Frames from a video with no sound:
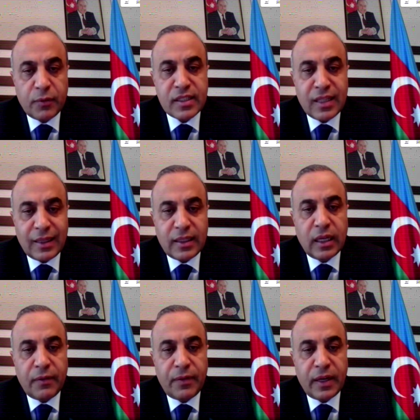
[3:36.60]
it was not
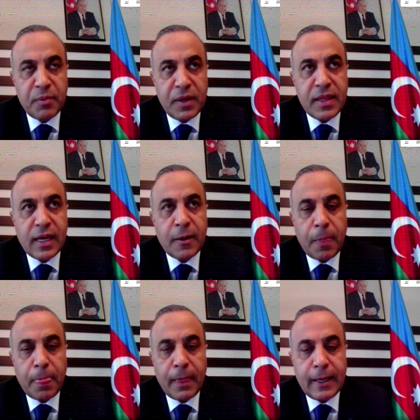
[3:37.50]
enough.
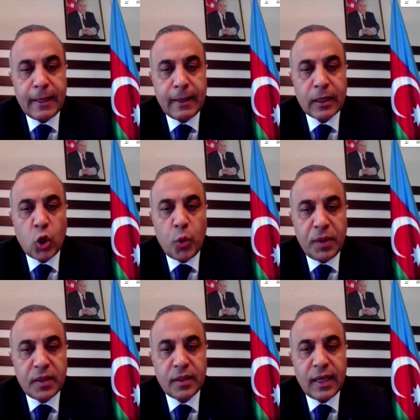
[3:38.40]
Armenia
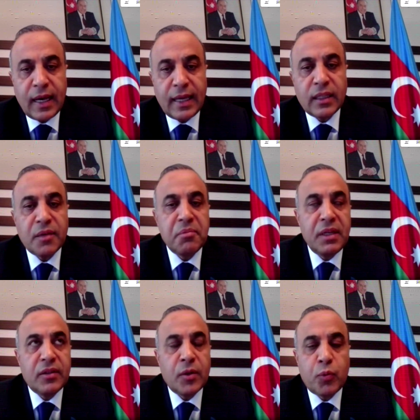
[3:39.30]
committed another
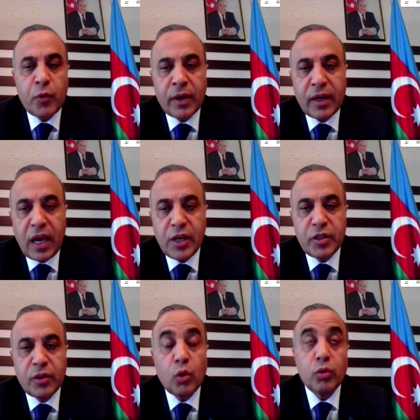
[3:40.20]
military
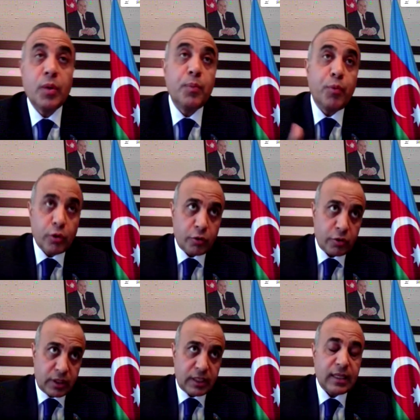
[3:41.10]
provocation on the
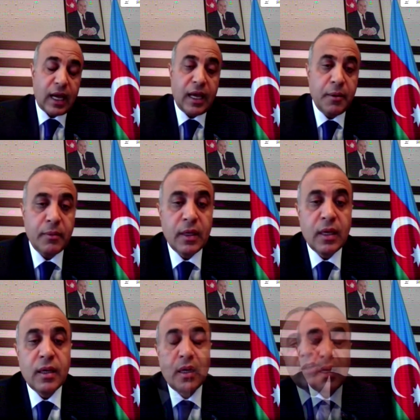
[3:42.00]
border this time.
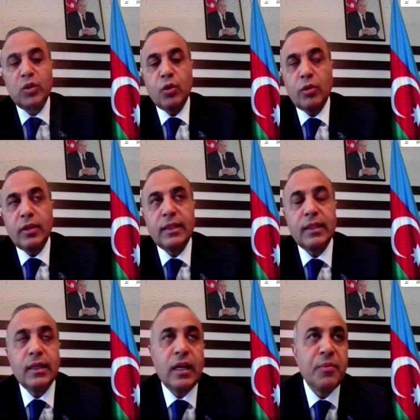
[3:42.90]
As you know,
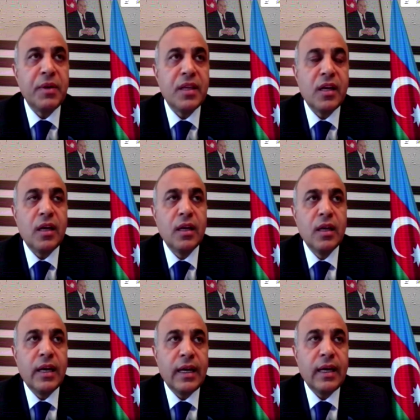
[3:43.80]
that Armenia
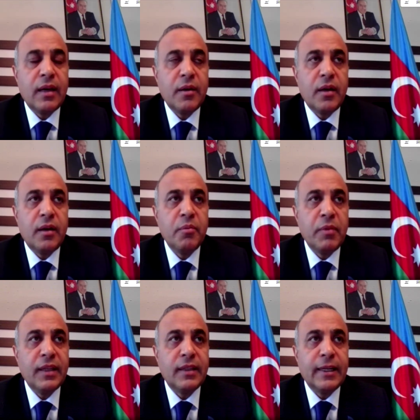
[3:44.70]

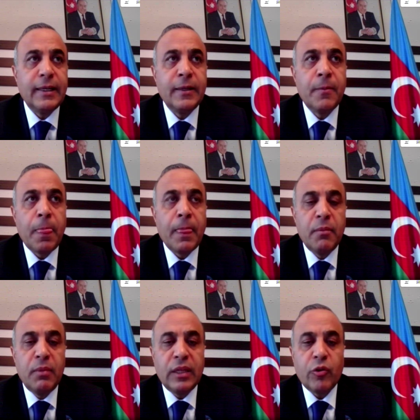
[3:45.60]
made a
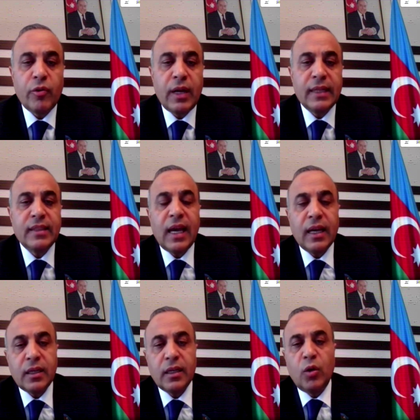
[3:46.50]
military
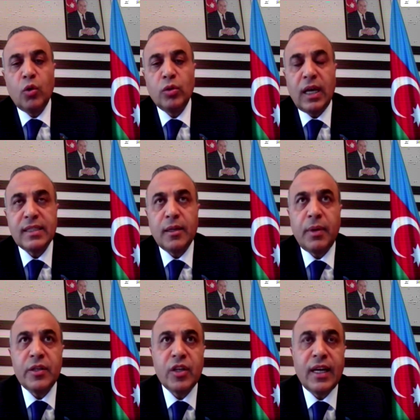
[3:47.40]
attack on
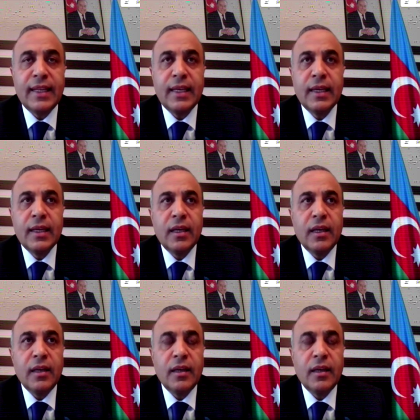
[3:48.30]
Azerbaijani,